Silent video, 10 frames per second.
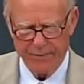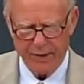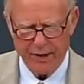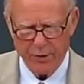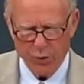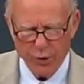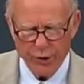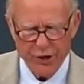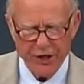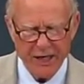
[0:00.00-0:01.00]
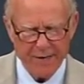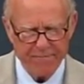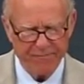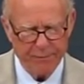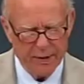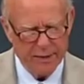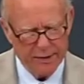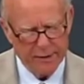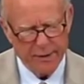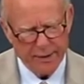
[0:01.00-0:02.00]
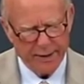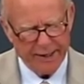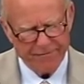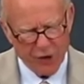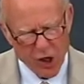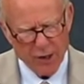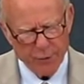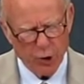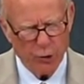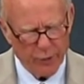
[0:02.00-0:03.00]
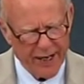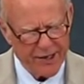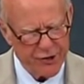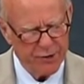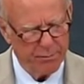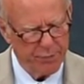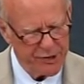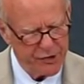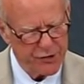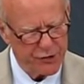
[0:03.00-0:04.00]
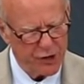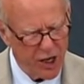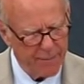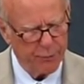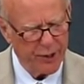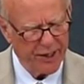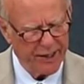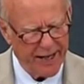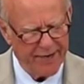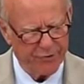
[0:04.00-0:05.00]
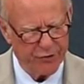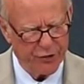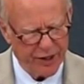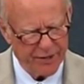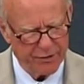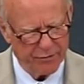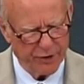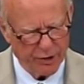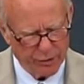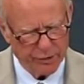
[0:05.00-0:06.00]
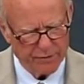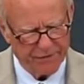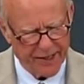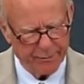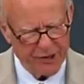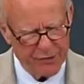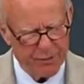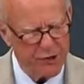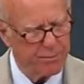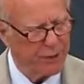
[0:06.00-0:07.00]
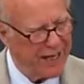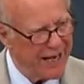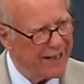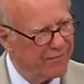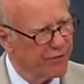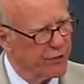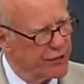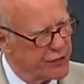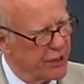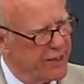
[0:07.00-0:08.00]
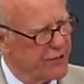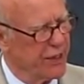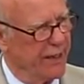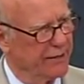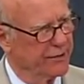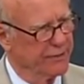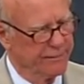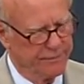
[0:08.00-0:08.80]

In order to keep a farm or ranch businesses operating after the death of the owner, families must plan for the estate tax.